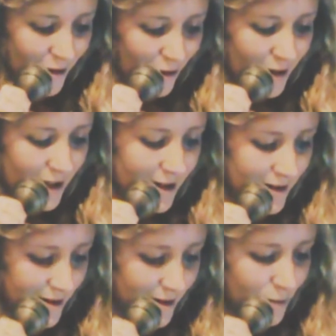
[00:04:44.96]
go
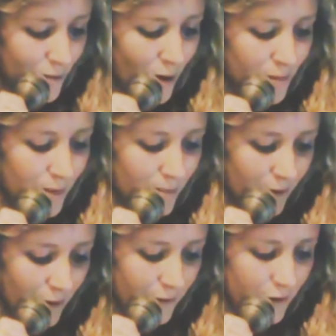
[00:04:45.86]
against the problem,
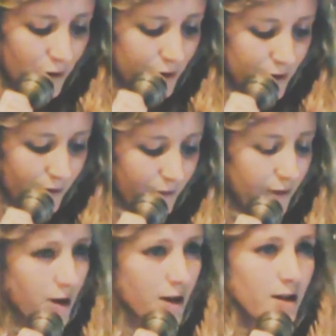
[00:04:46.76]
of course, of
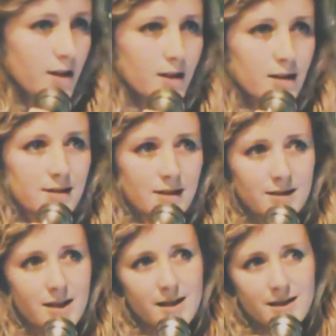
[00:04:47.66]
the
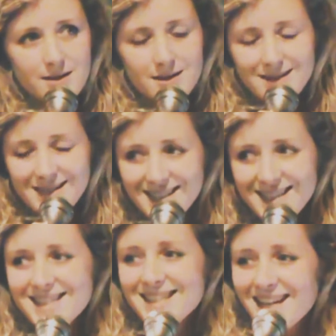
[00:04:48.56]

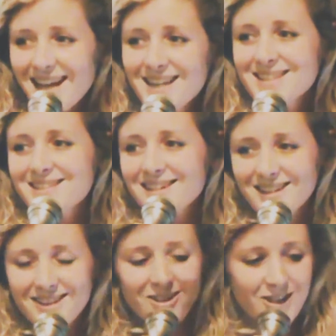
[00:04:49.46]
centralized
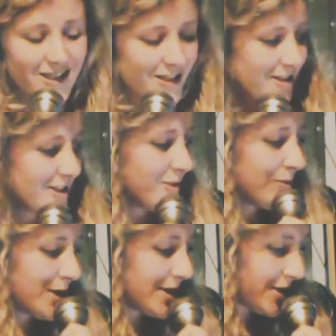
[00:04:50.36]
technocracy,
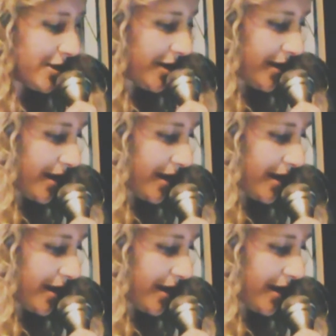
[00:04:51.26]
which